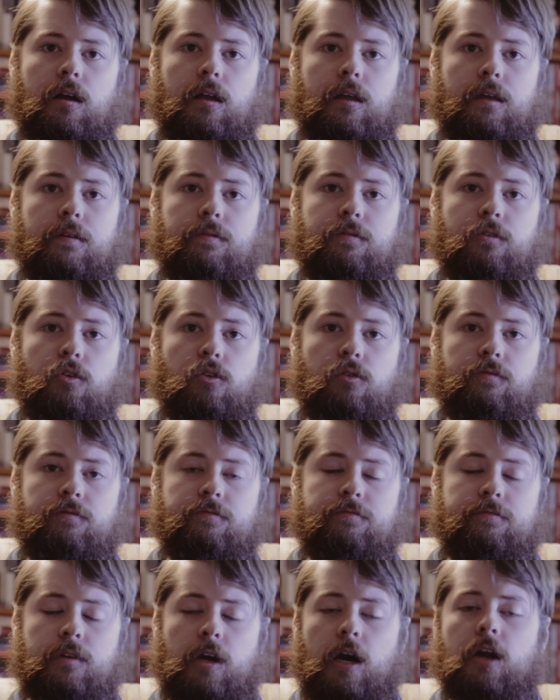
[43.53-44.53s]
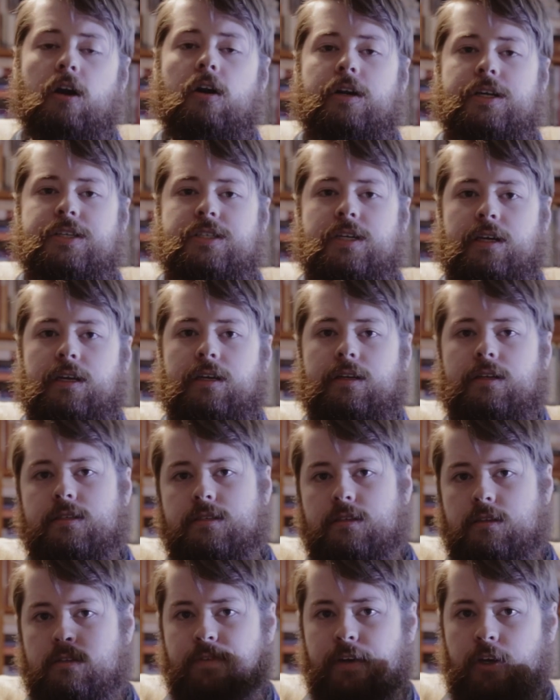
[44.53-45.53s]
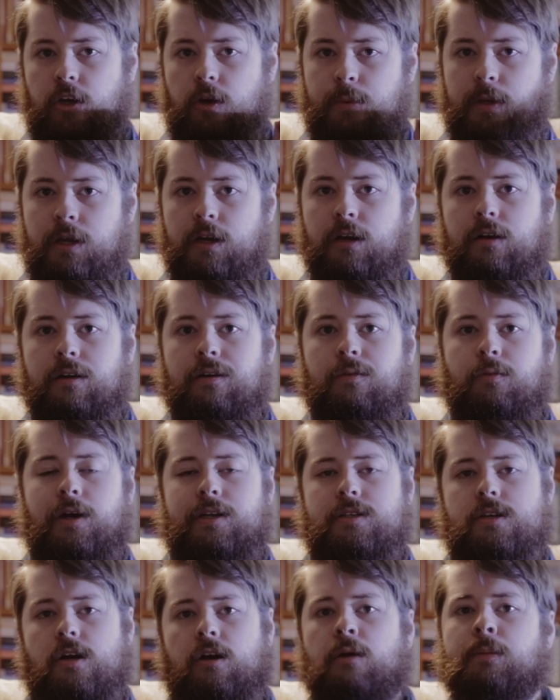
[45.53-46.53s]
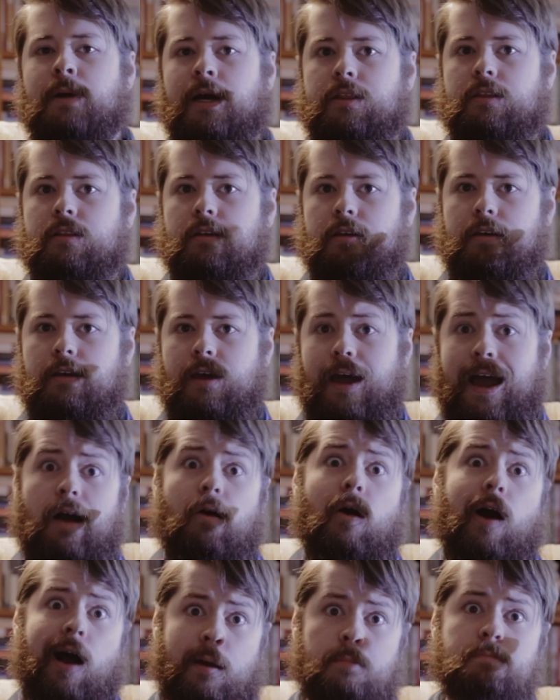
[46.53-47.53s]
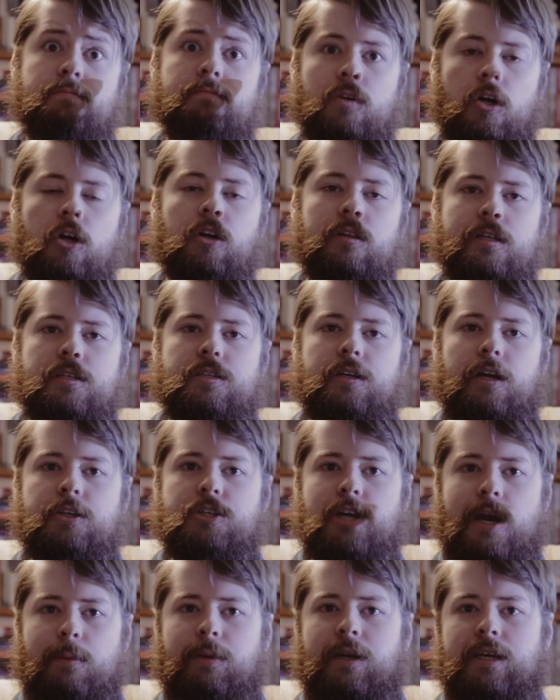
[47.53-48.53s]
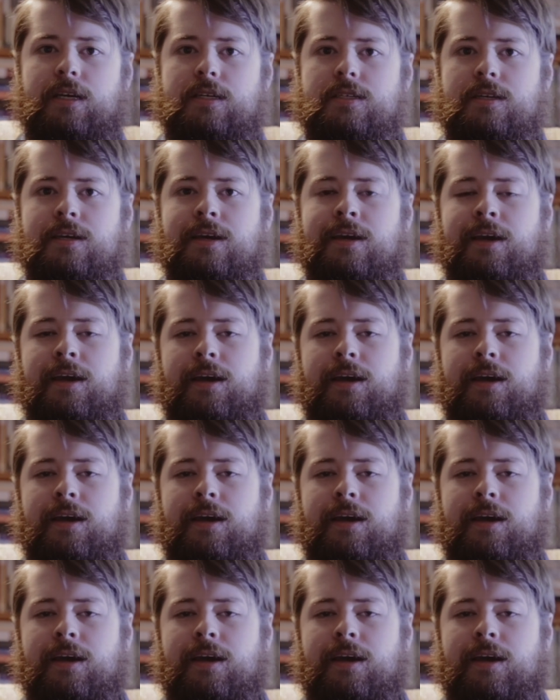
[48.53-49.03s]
if you've not already seen it, is this video up here where I talk about how I'm currently studying Japanese,